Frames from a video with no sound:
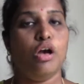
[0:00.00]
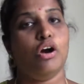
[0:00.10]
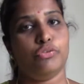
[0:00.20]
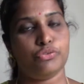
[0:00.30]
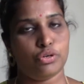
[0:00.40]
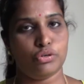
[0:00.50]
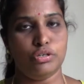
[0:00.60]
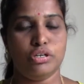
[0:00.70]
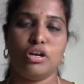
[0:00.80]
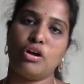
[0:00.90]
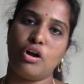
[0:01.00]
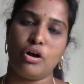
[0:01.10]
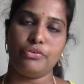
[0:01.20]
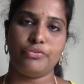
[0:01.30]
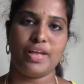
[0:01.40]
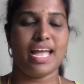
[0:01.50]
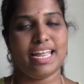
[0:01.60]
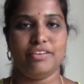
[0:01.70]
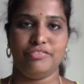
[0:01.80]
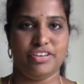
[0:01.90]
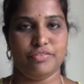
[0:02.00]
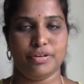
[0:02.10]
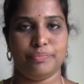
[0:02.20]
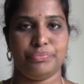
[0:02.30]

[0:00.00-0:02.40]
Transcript: of cold, cough and fever.